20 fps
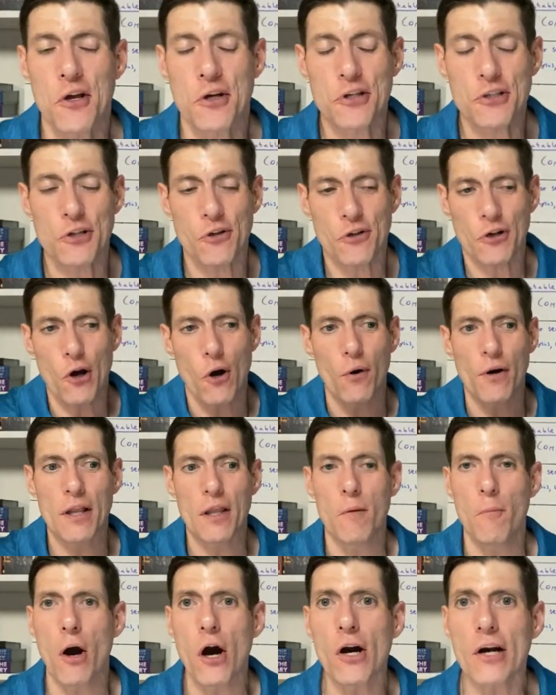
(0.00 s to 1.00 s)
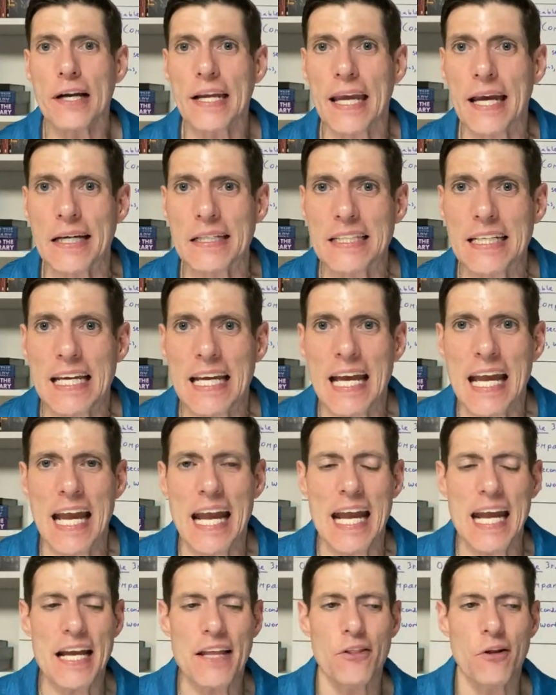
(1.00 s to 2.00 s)
So they're going to the market
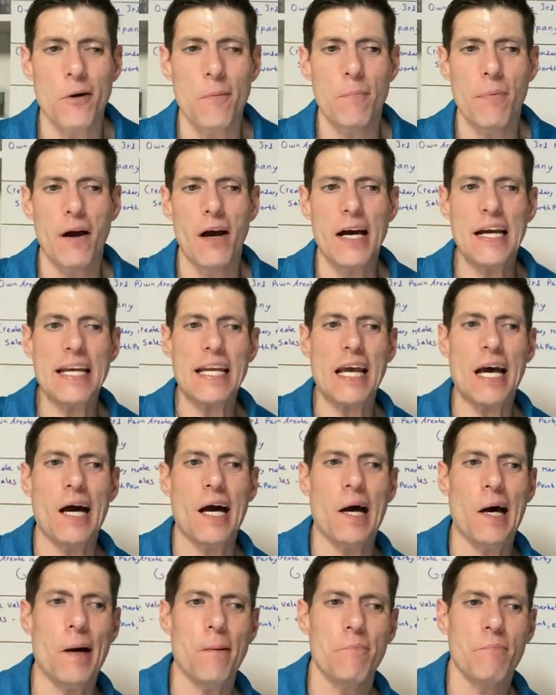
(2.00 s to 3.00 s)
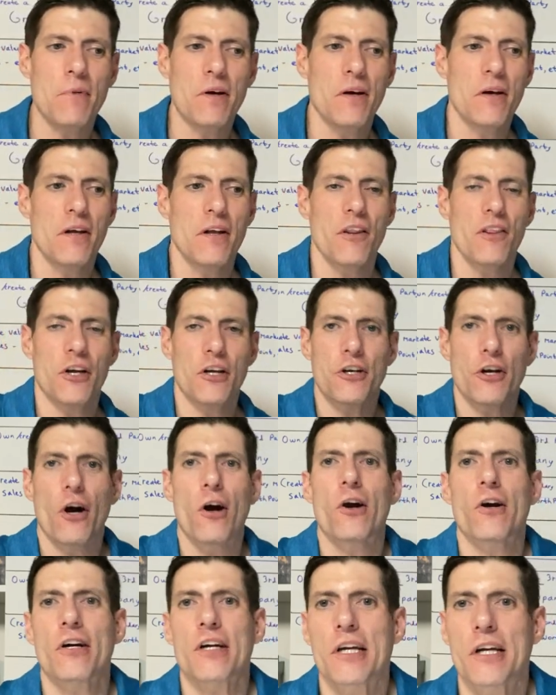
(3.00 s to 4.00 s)
and they're buying up the
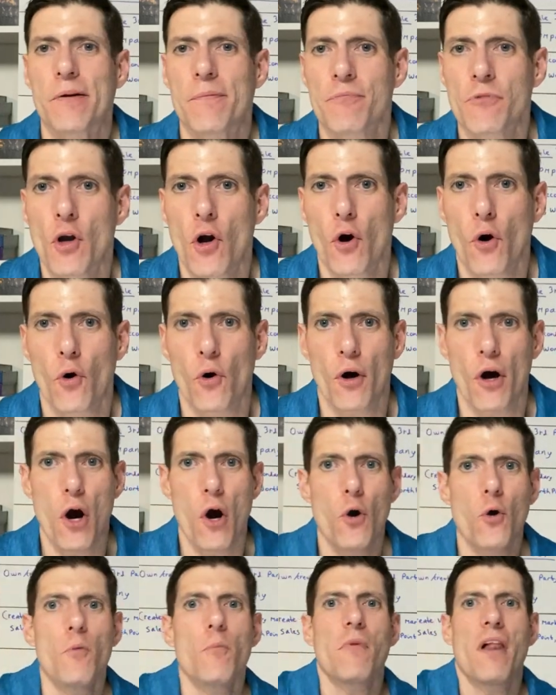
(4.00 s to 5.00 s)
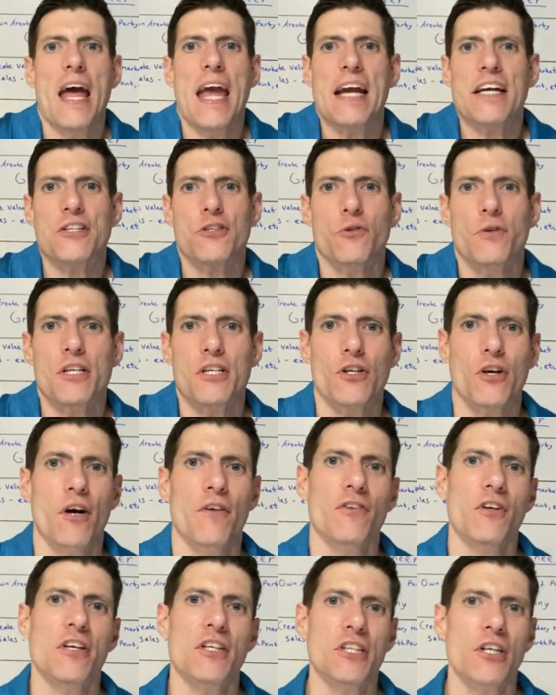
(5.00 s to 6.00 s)
dark or homelands
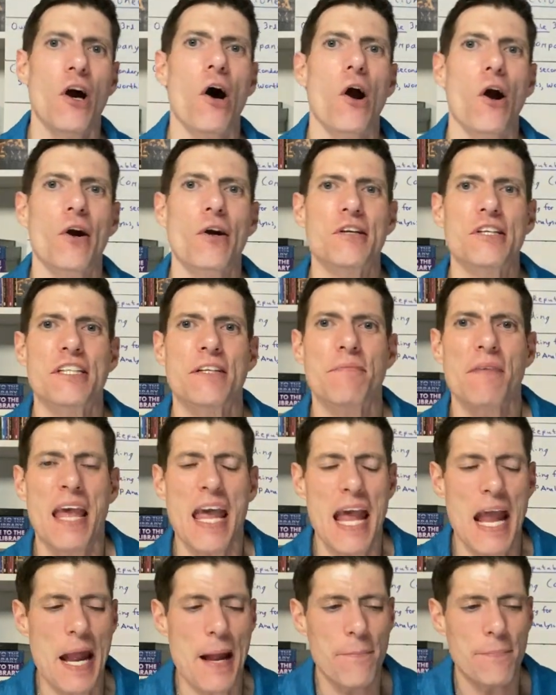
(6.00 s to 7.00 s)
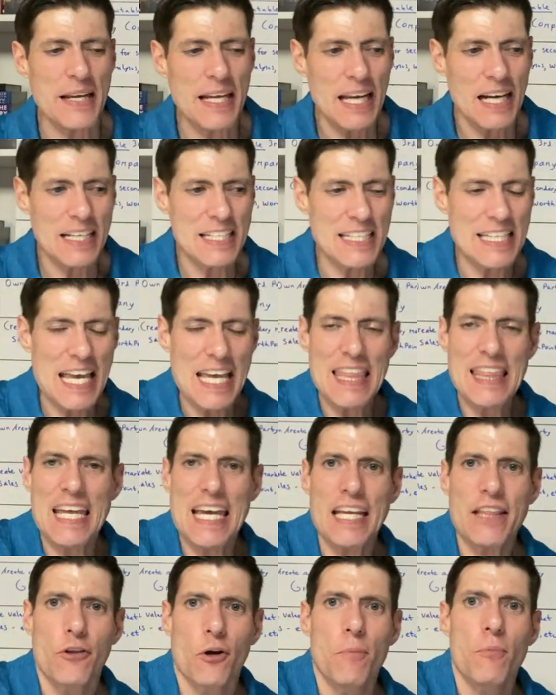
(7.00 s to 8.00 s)
reserve list cards. And because they
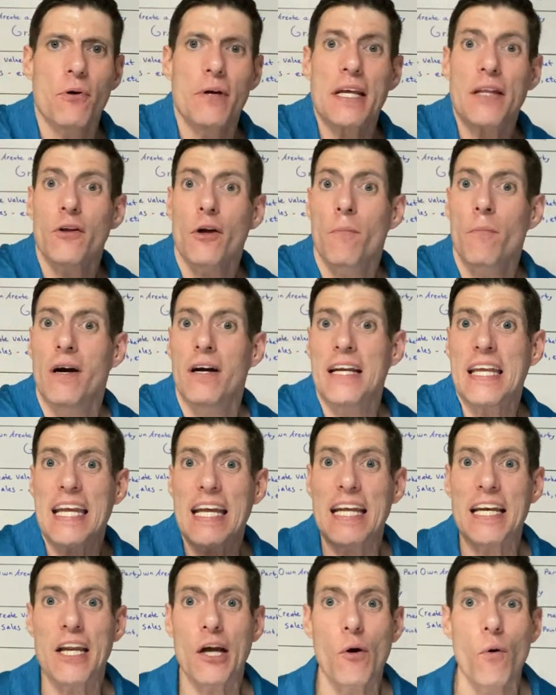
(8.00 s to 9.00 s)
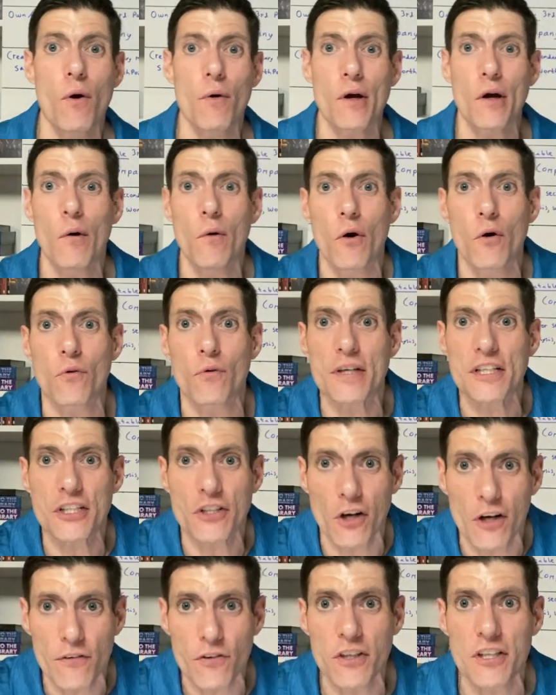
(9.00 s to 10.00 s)
think they're putting their money into quote unquote
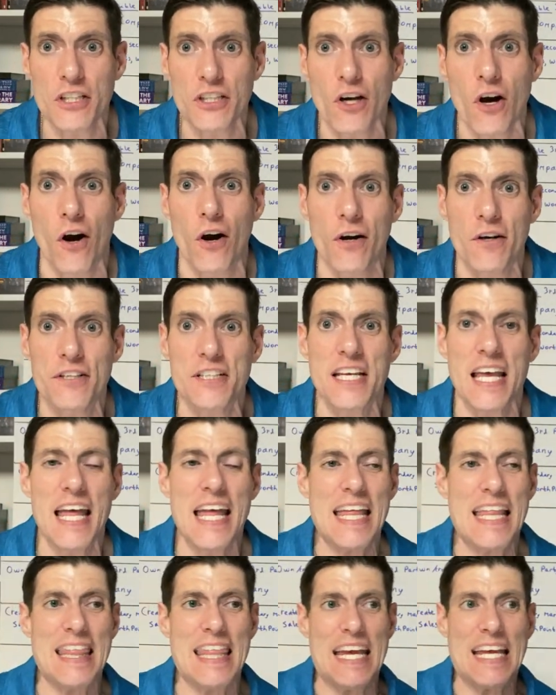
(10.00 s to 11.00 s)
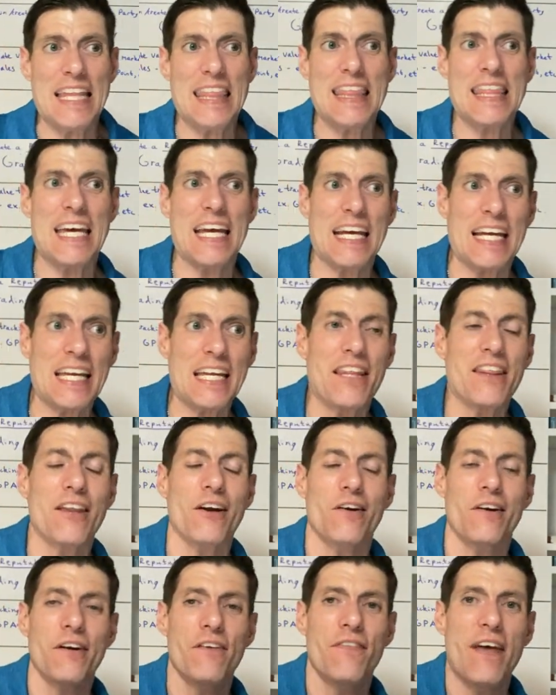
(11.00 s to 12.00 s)
reserve list cards, they think
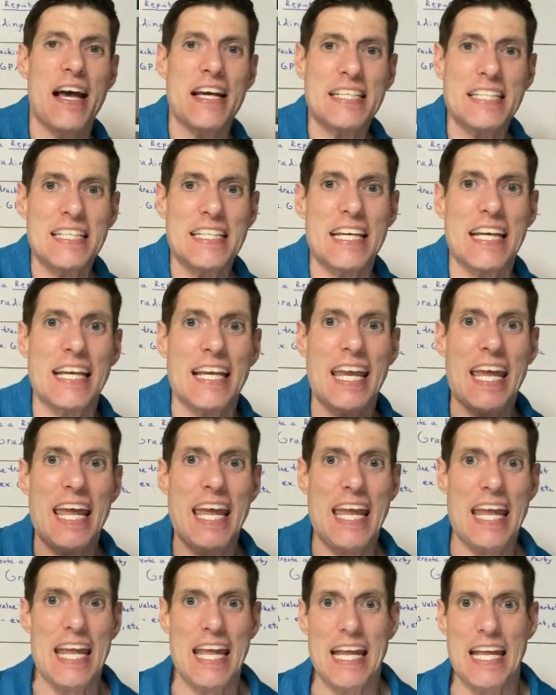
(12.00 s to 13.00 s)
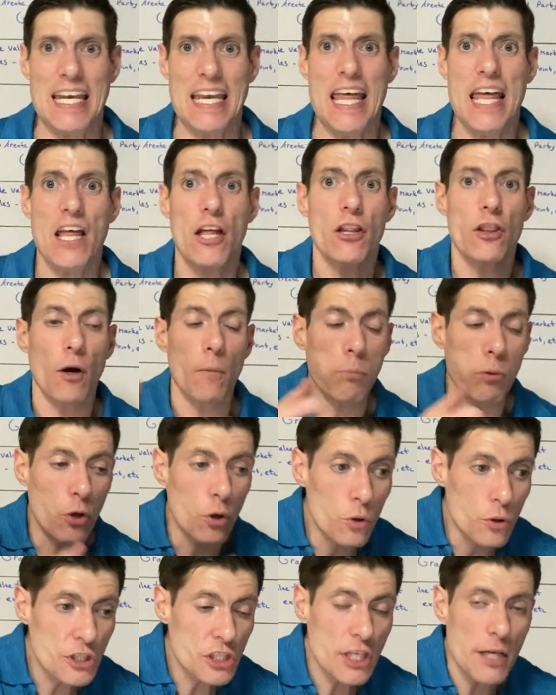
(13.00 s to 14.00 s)
they're investing in the
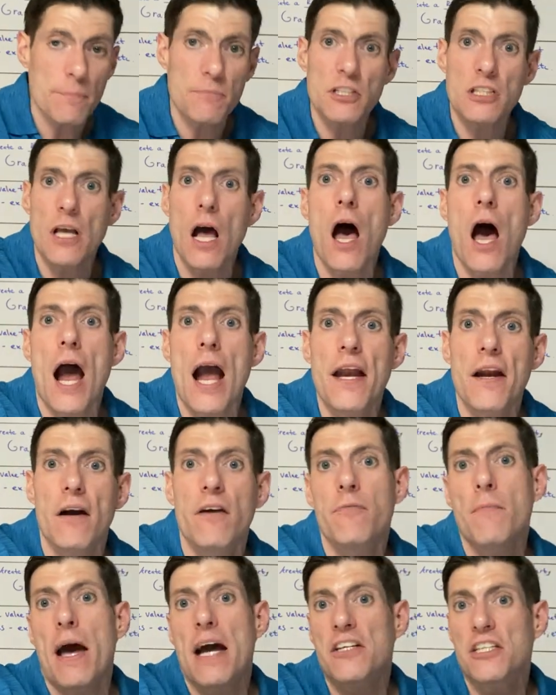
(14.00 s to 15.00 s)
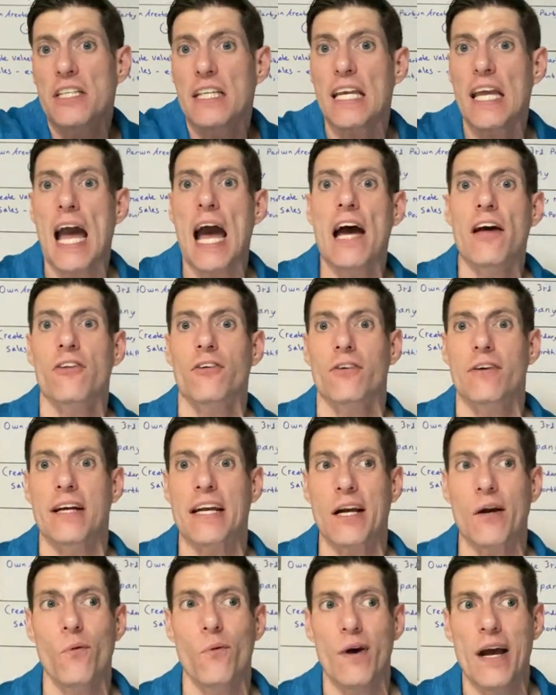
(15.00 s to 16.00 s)
blue chip side of Magic the
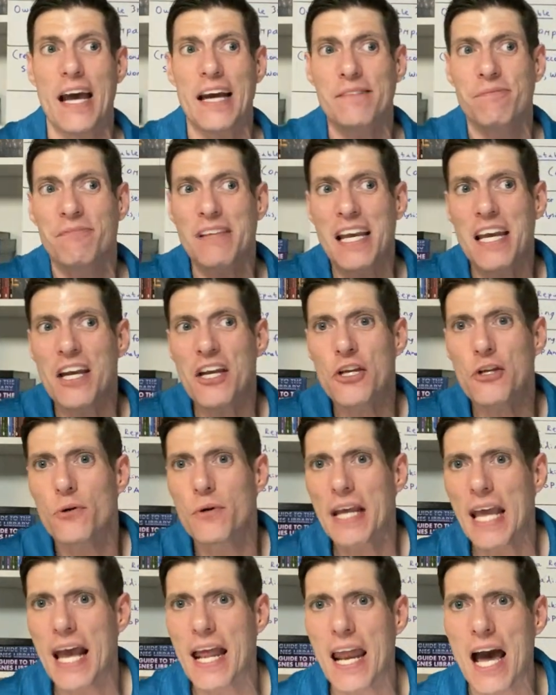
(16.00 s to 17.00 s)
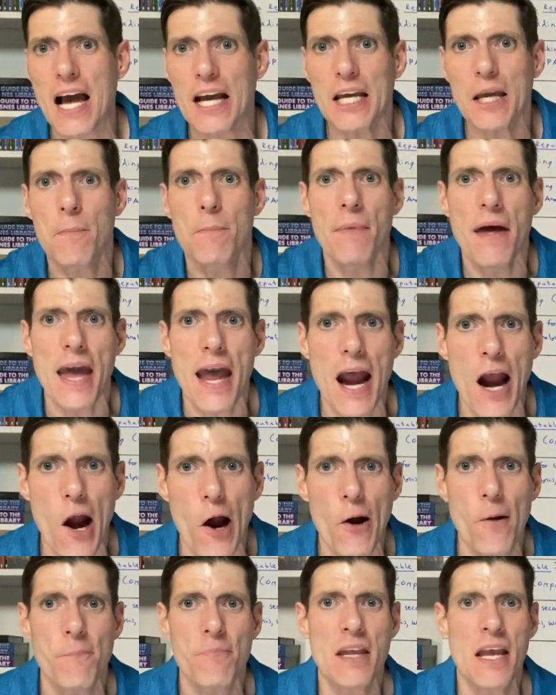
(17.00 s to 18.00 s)
Gathering, when you cannot
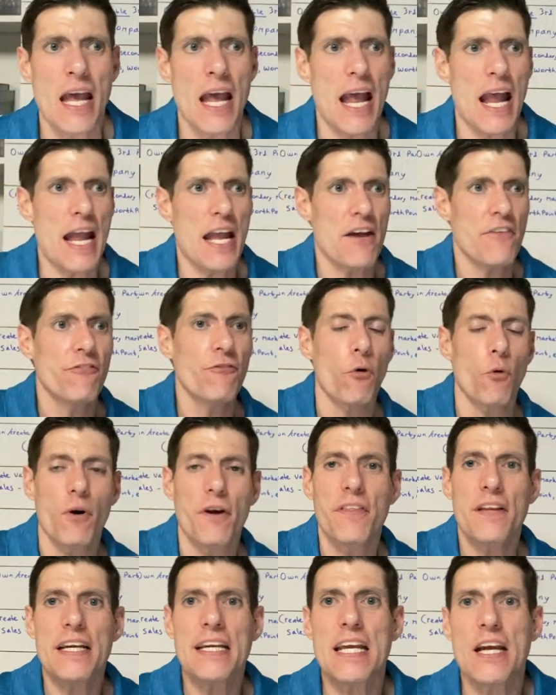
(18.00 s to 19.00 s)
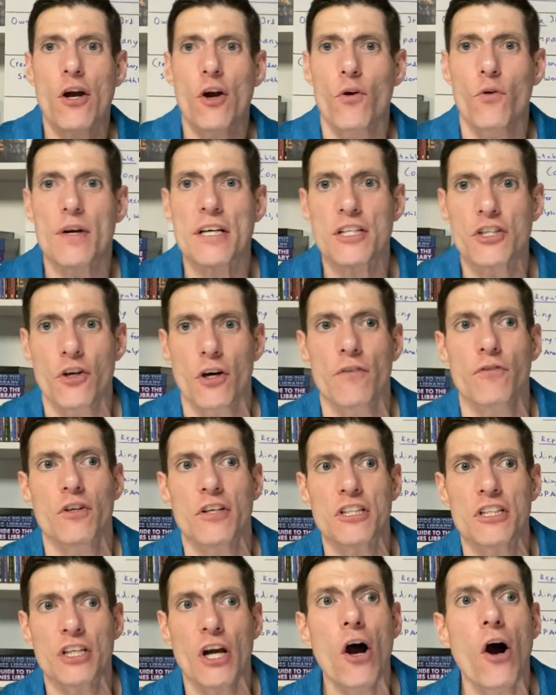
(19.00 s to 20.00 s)
compare a fourth tier reserve
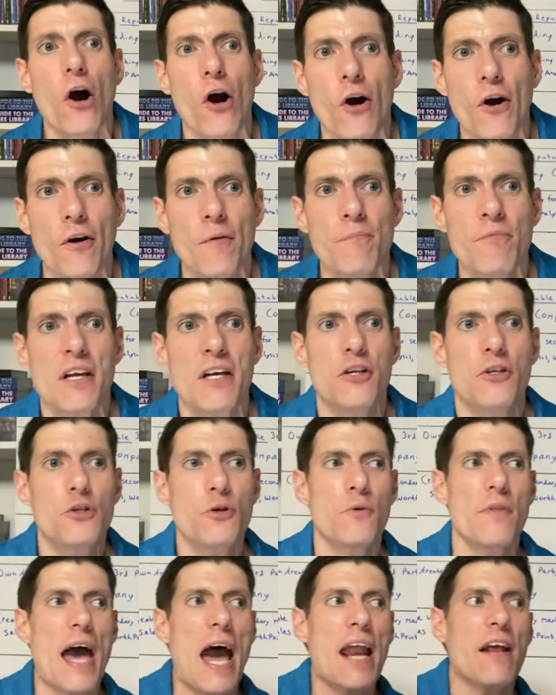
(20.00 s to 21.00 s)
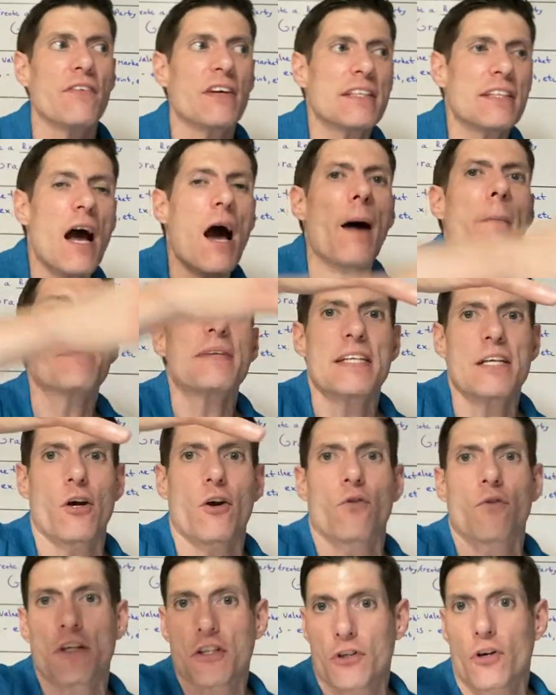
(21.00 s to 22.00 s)
list card to that of a top
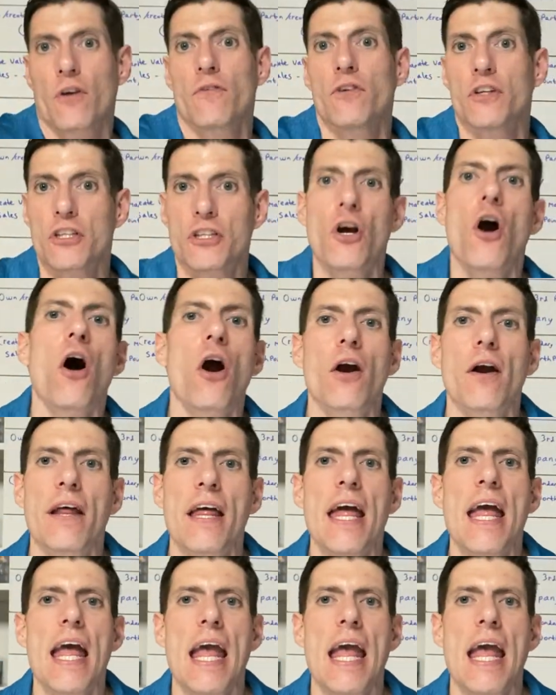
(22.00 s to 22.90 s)
tier reserve list card.